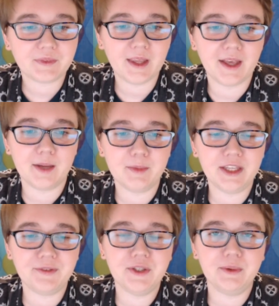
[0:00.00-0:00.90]

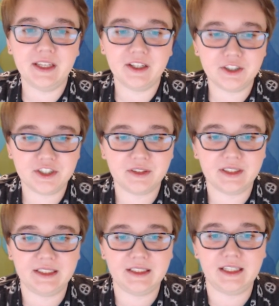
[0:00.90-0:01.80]
If you
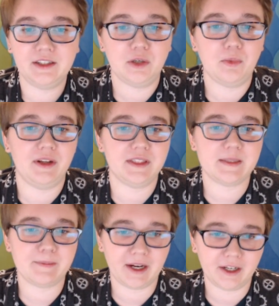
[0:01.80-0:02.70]
urgently need or want
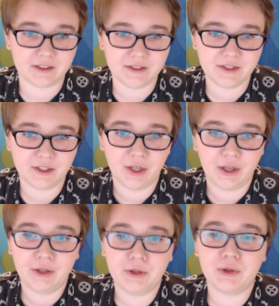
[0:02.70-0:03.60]
spares,
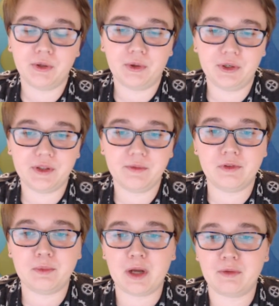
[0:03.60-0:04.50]
you can order them
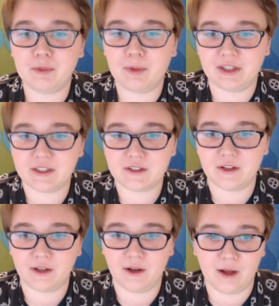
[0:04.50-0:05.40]
from
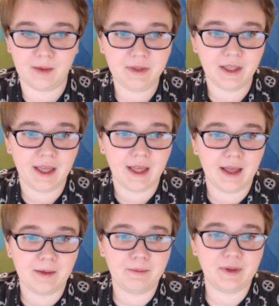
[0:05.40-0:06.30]
revrobotics.com,
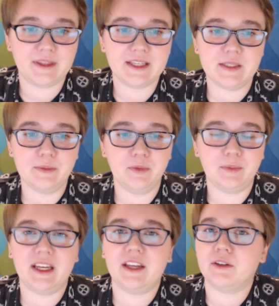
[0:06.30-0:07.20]
but this will
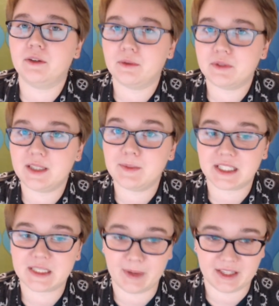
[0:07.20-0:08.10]
be at your own team's
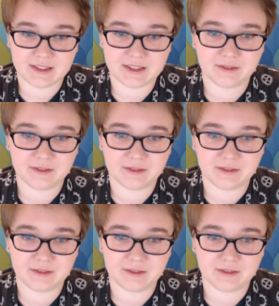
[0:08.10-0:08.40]
expense.